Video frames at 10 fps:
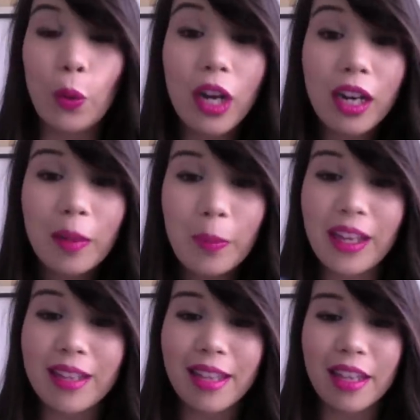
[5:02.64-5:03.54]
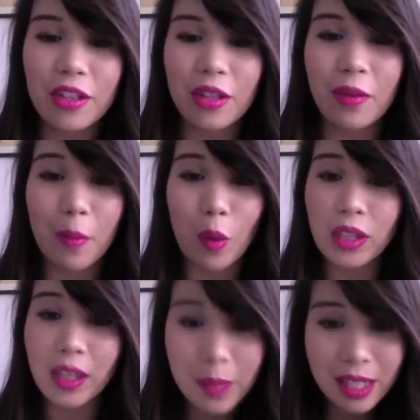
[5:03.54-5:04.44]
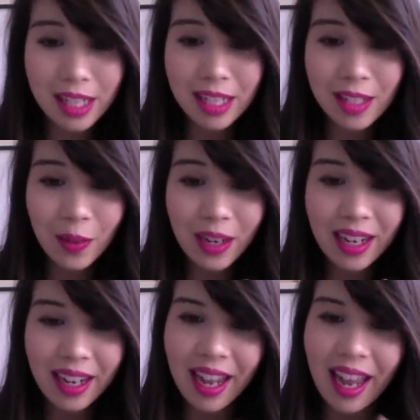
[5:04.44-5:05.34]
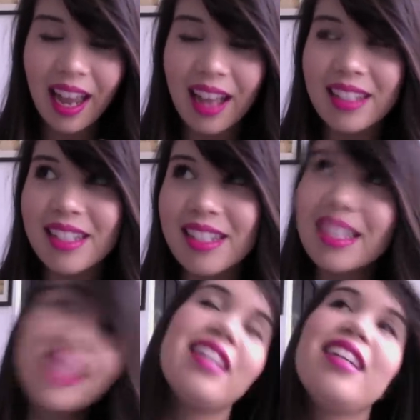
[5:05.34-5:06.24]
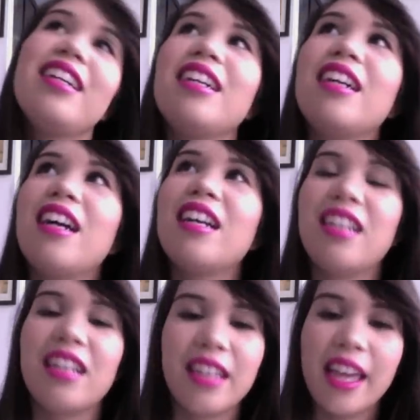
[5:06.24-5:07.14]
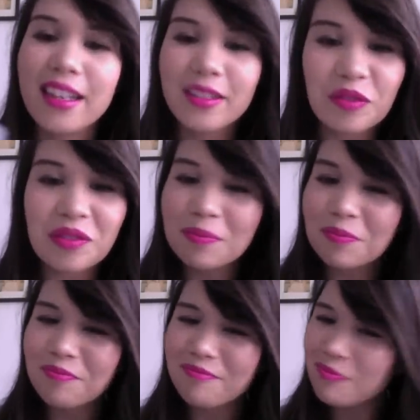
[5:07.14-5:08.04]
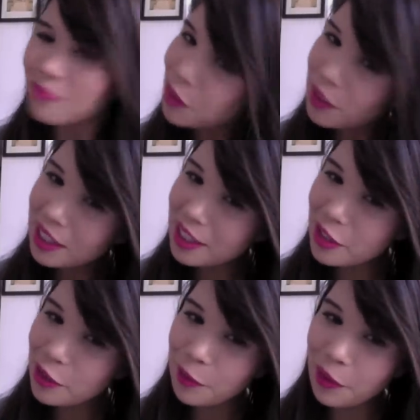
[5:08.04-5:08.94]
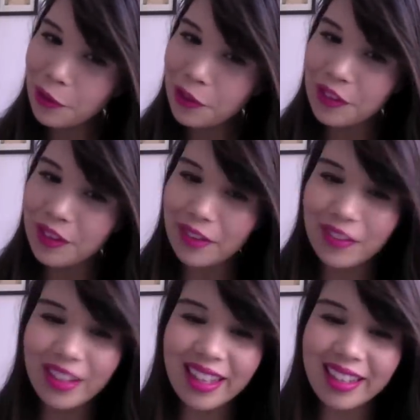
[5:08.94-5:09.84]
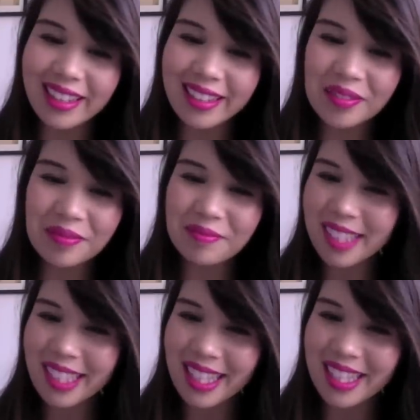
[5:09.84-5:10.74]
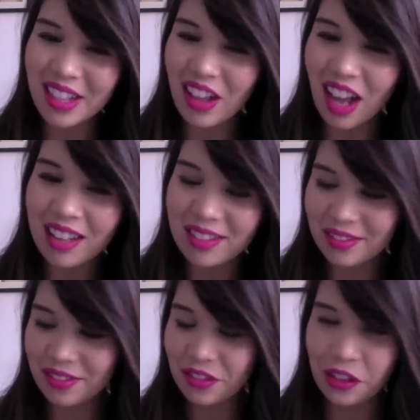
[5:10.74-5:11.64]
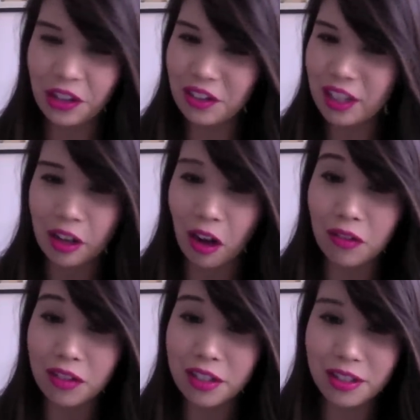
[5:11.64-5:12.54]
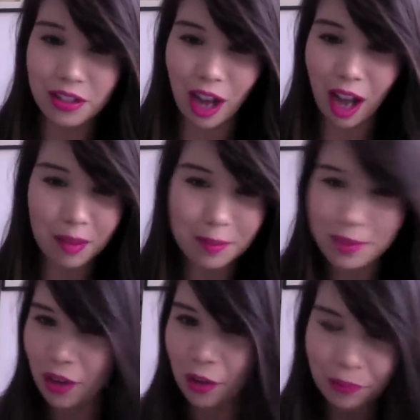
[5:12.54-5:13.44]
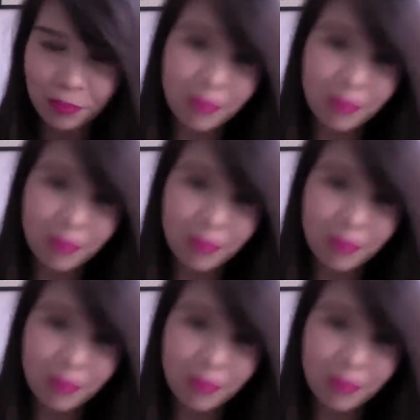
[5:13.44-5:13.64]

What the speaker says: to work, because I usually wear bold lipstick to work, and I can't really do both. I feel like that's a lot for like an office job, so